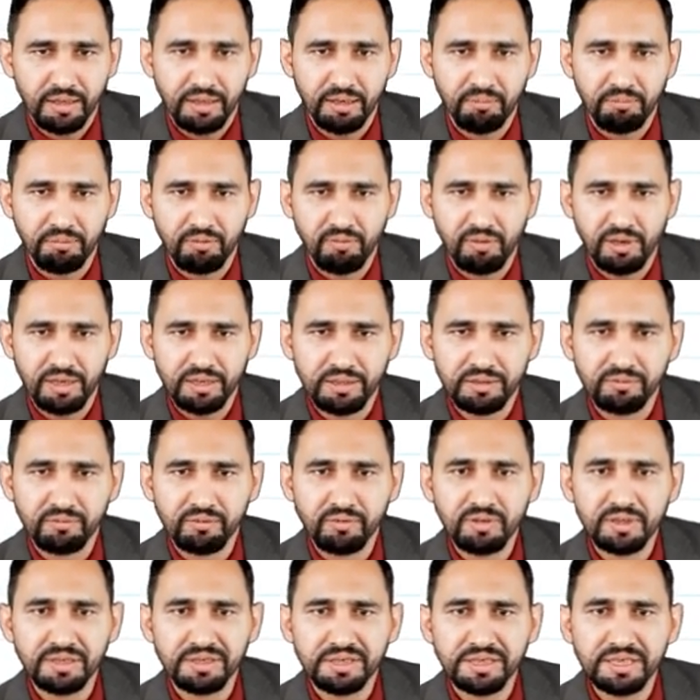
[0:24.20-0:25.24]
Number one,
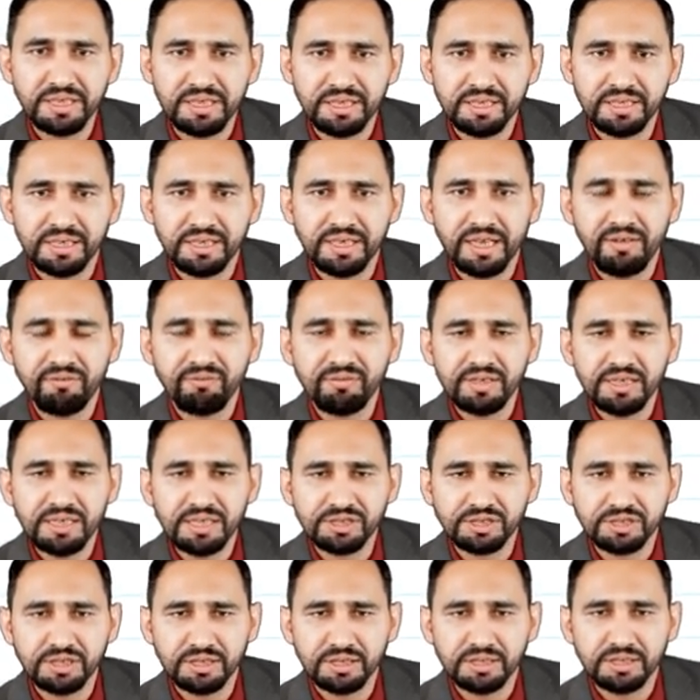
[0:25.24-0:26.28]
we will see the
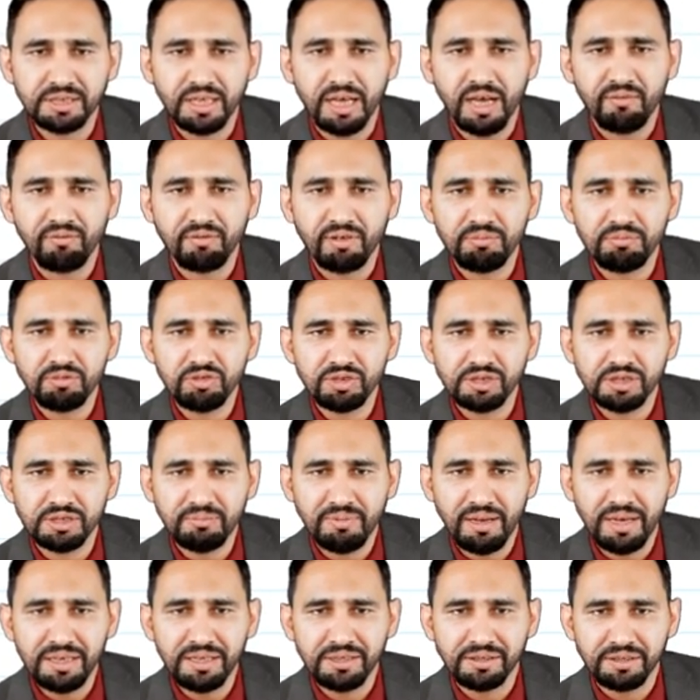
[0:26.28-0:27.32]
definition of community
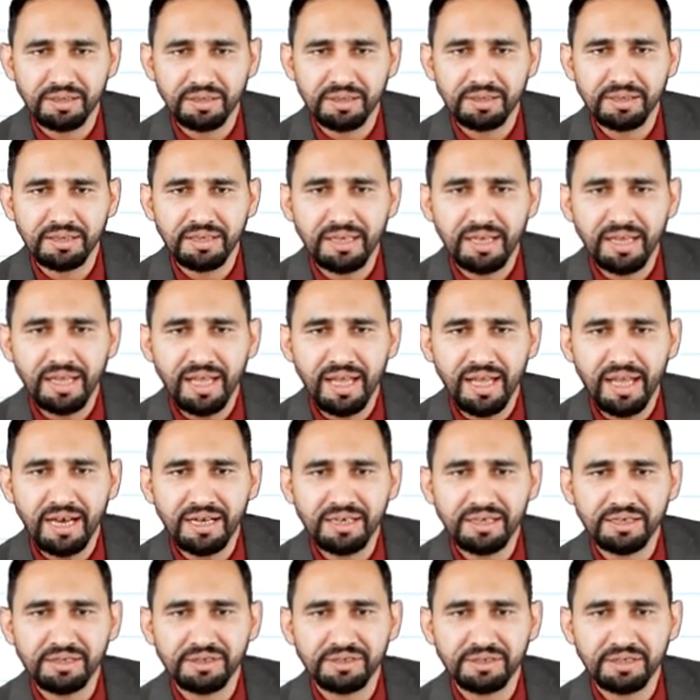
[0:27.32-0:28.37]
medicine
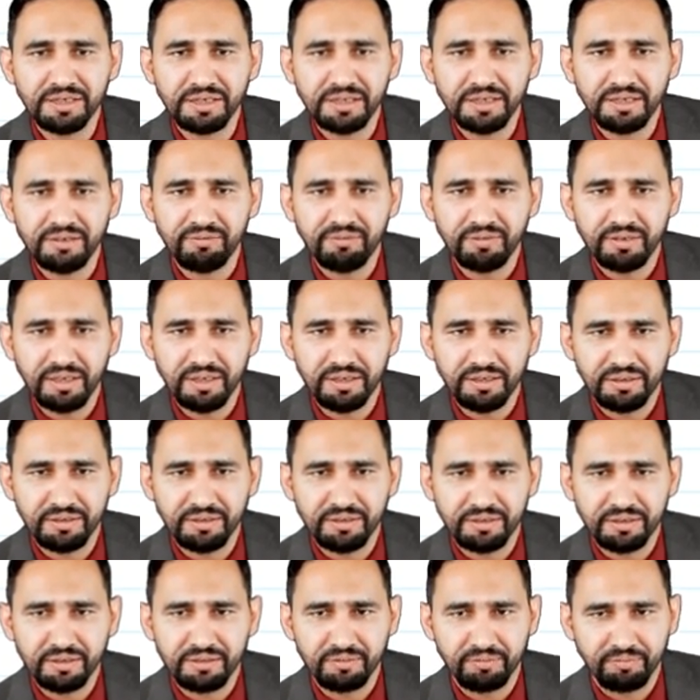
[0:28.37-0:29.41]
and its
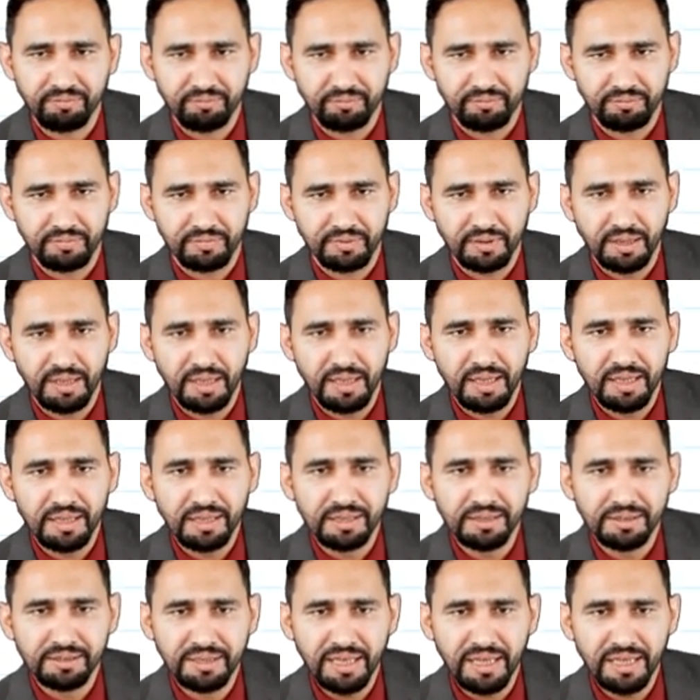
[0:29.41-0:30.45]
significance.
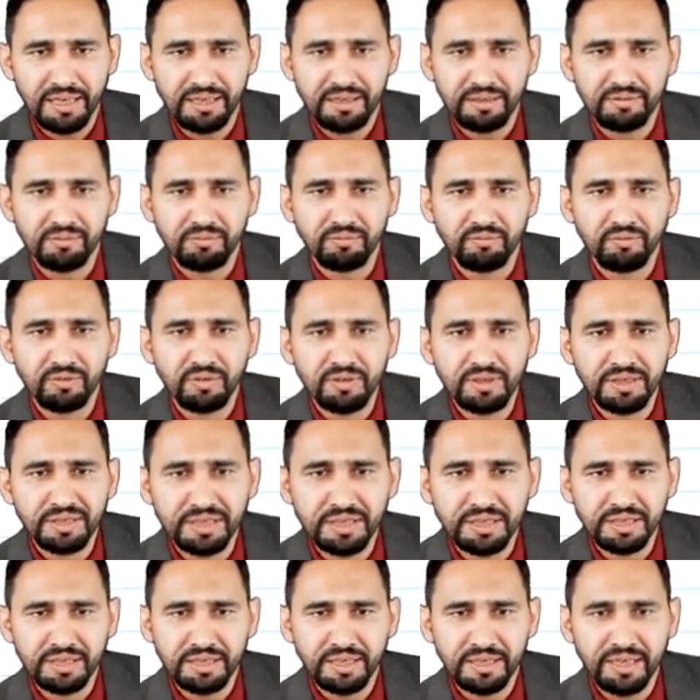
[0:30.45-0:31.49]
Then, we will
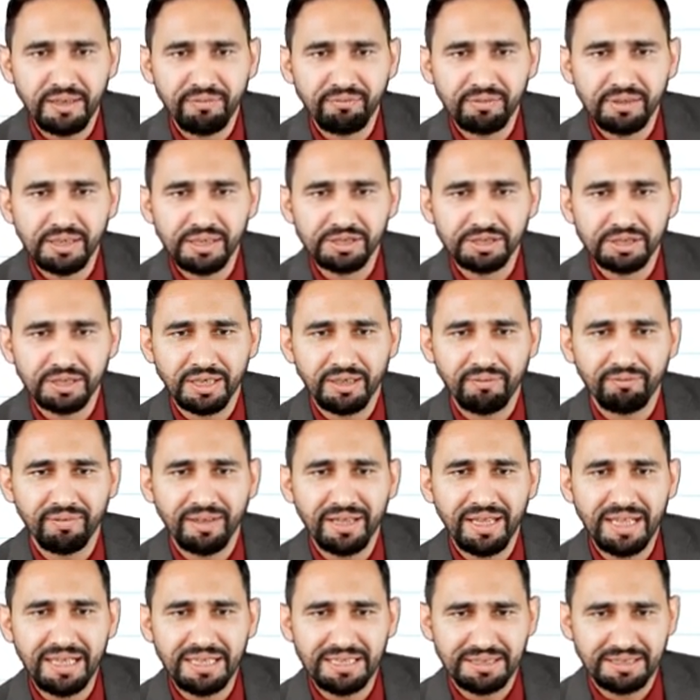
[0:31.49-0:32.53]
see the definition of
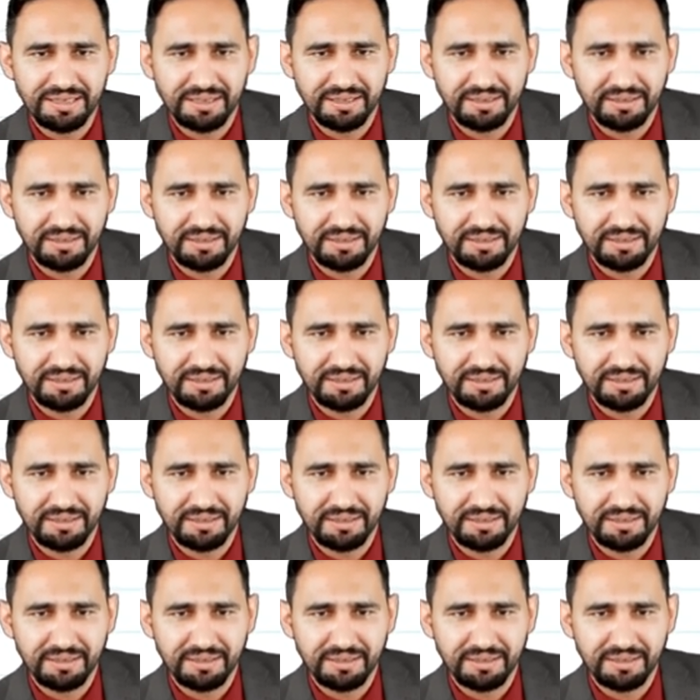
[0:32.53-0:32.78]
health.